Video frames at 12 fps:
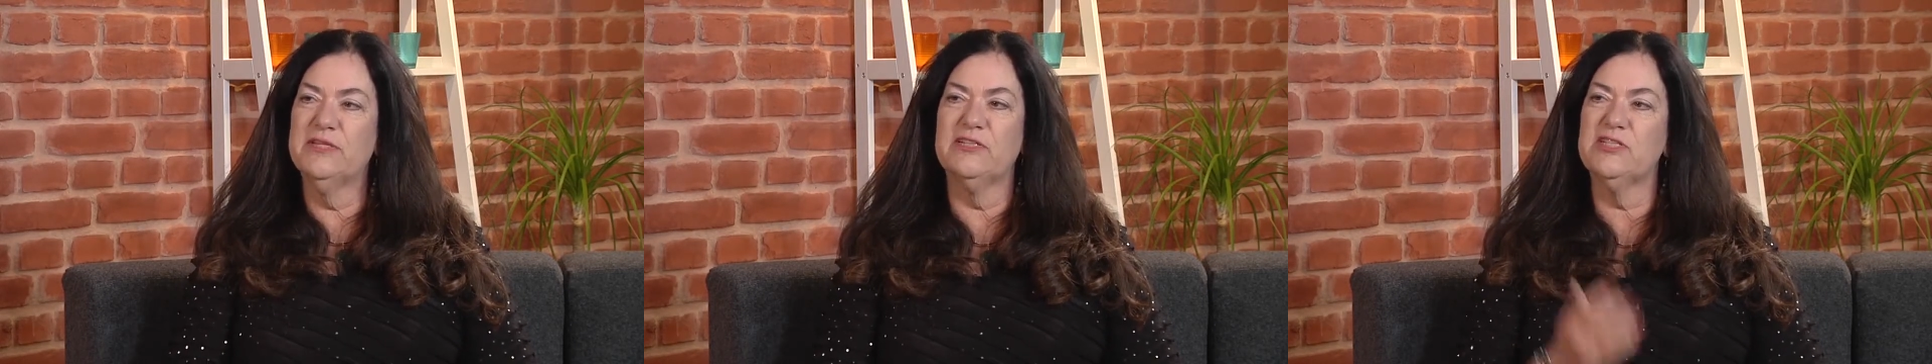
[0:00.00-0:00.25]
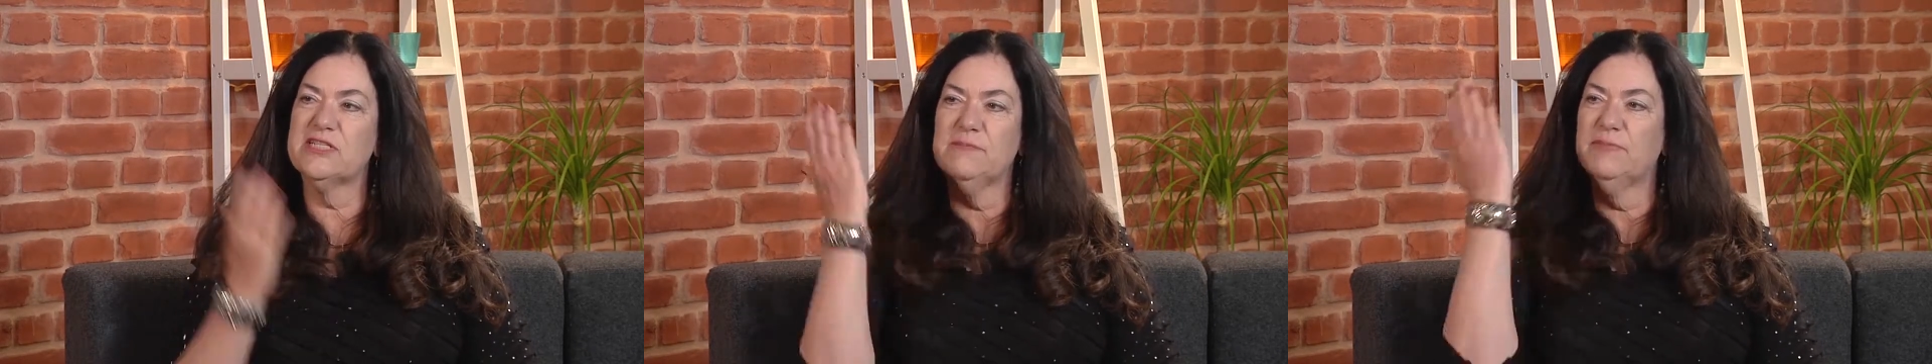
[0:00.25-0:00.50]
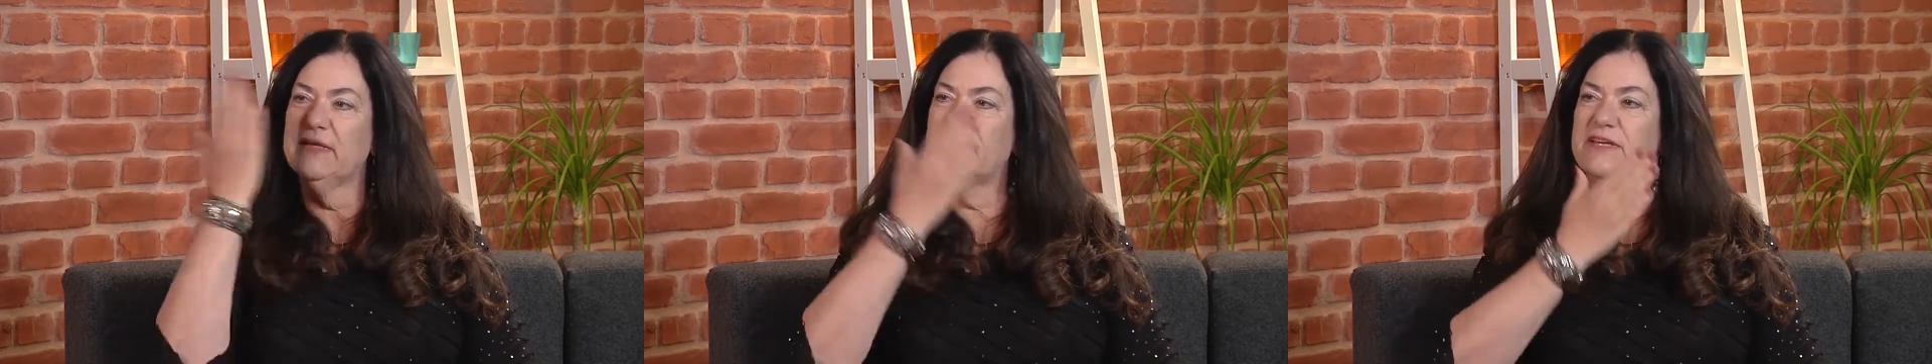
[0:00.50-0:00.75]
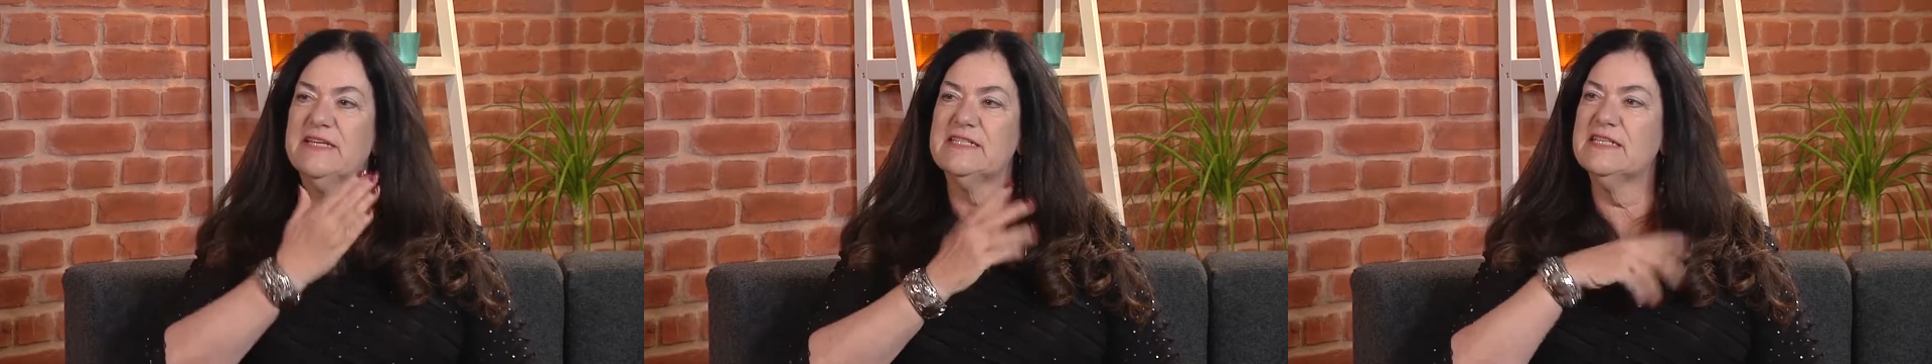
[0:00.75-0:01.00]
they're just
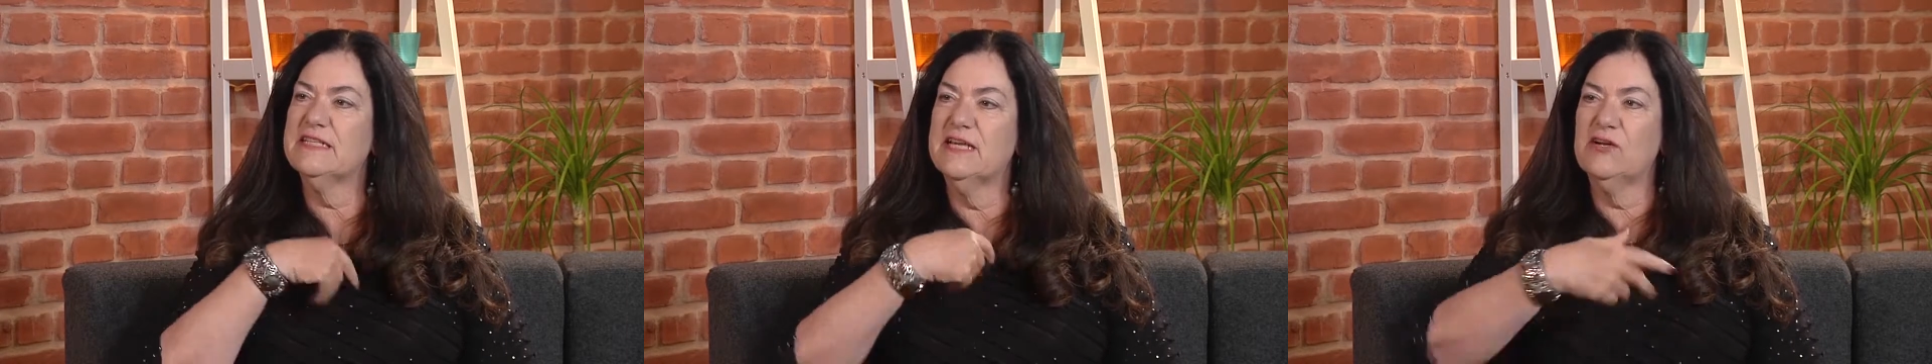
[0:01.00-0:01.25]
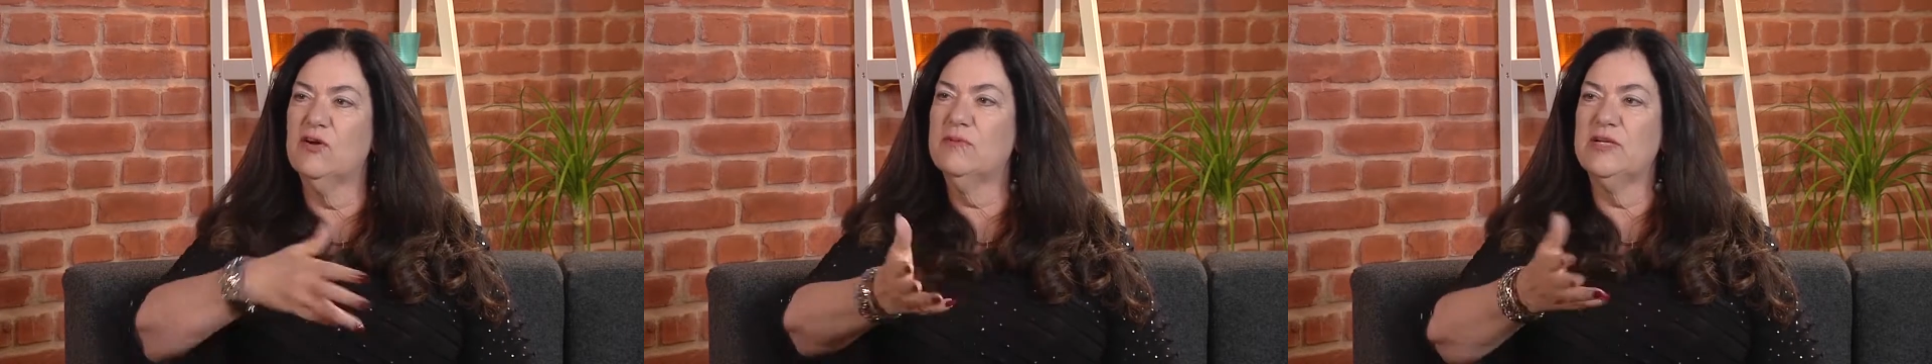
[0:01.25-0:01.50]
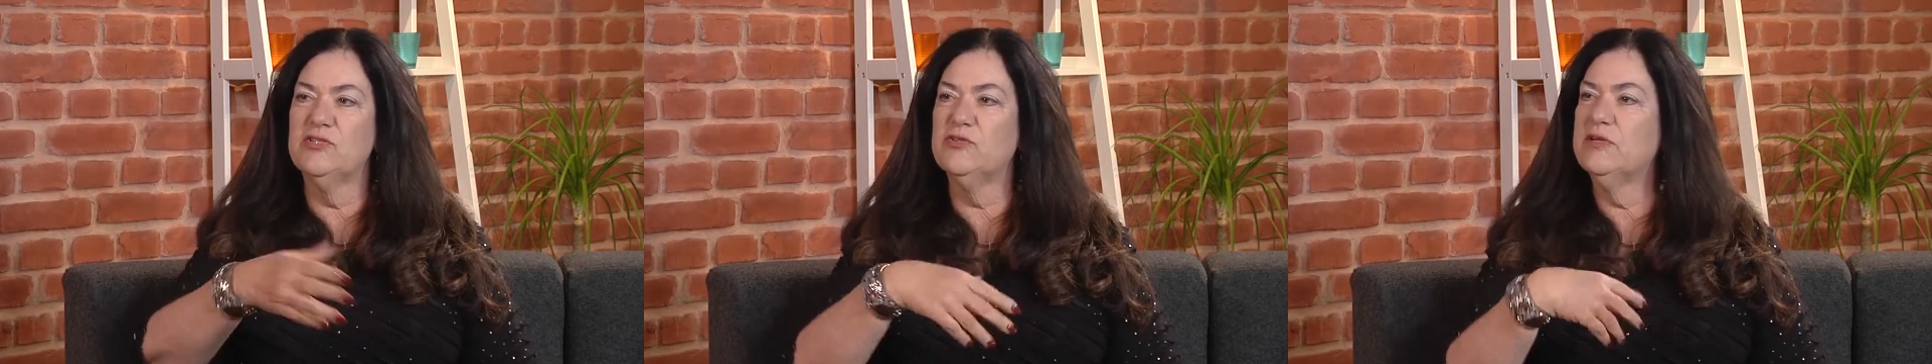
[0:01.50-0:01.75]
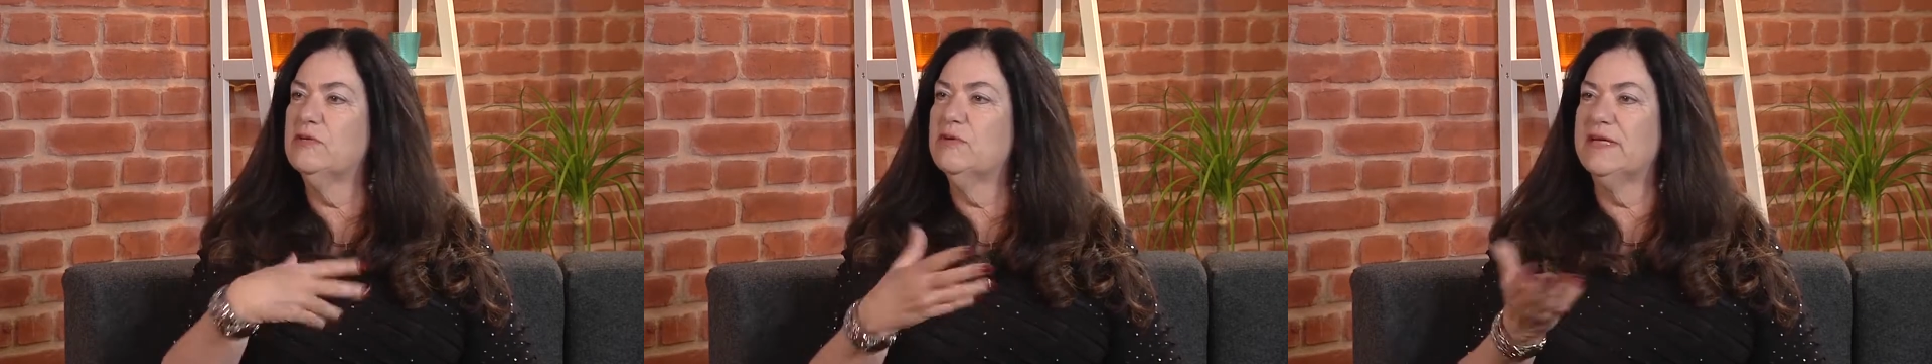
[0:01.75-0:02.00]
oblivious and they go around
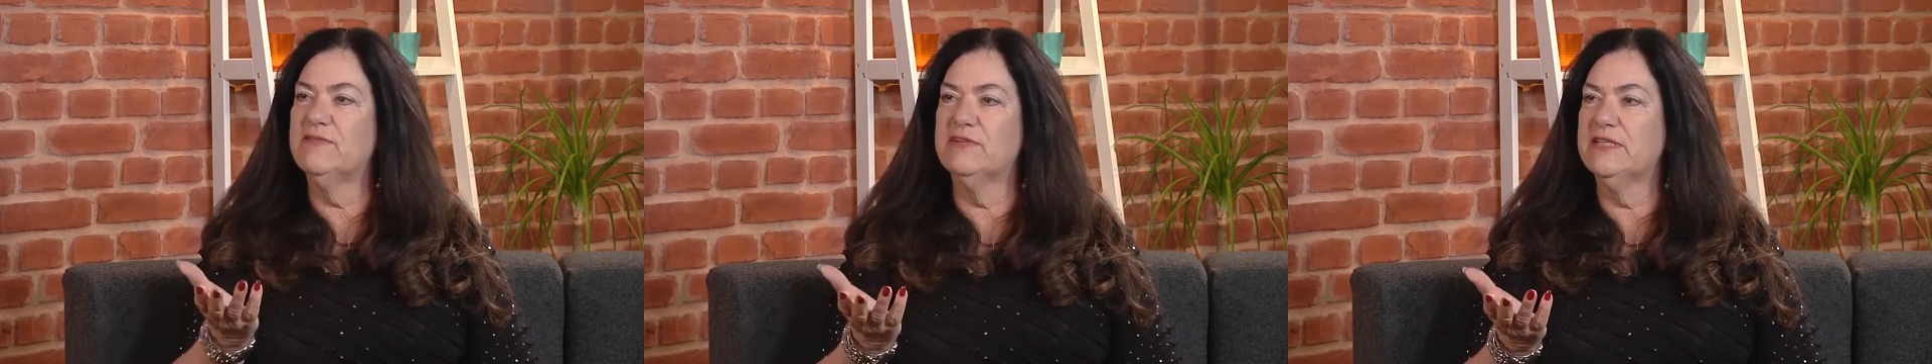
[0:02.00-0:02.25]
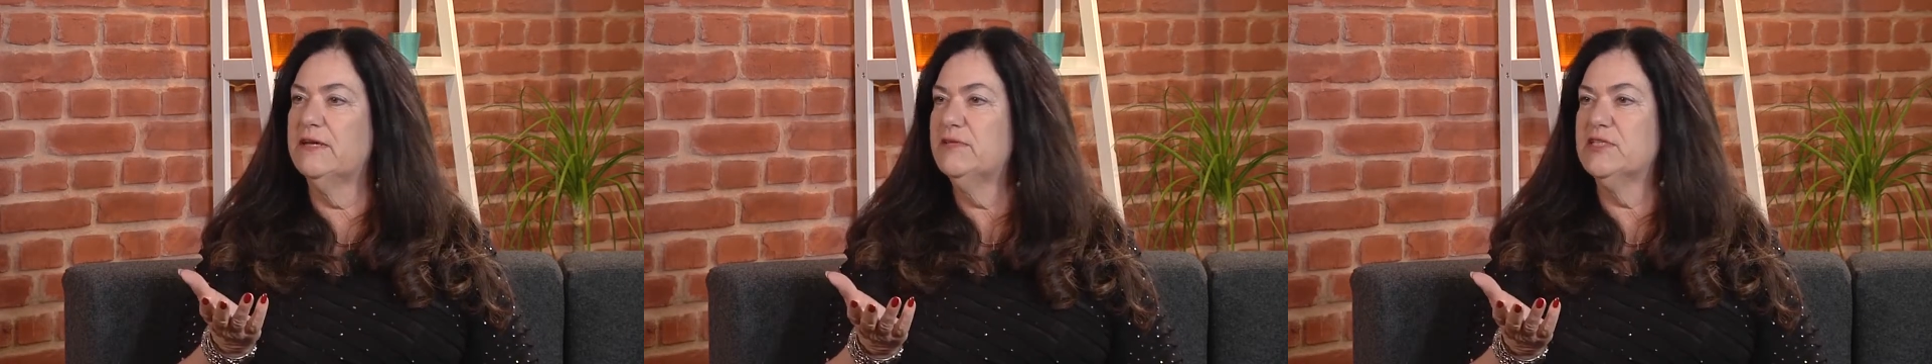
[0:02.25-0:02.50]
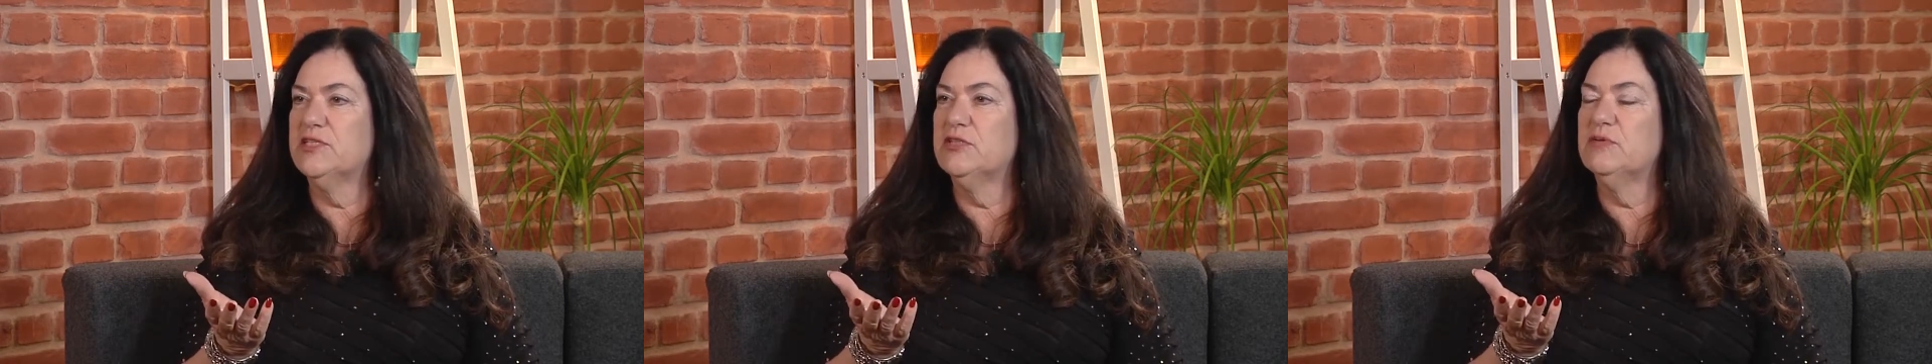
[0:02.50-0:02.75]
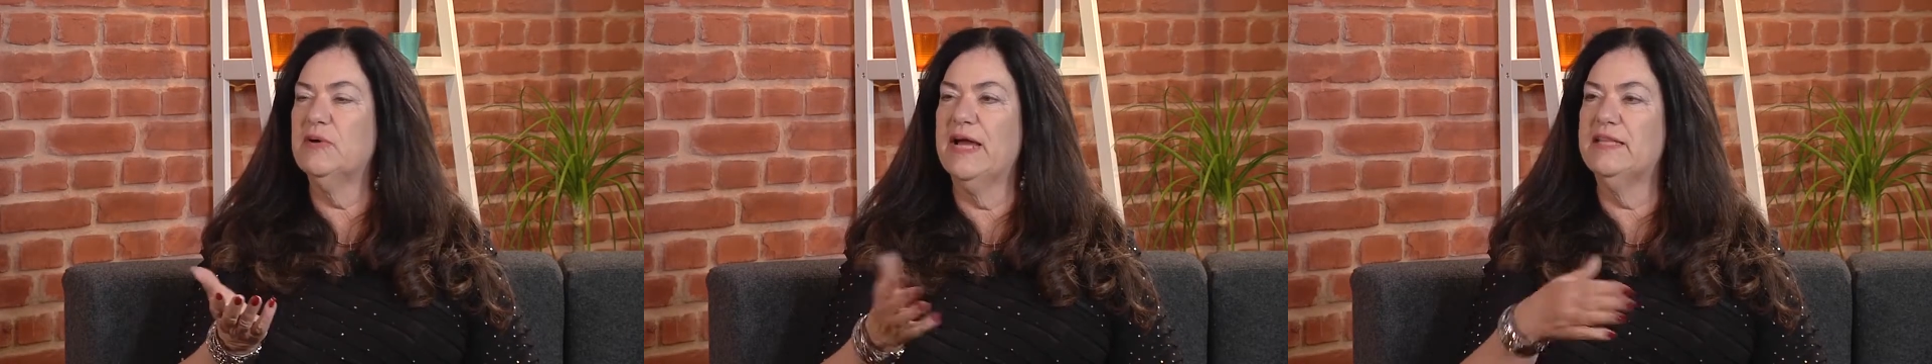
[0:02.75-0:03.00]
doing whatever they would do,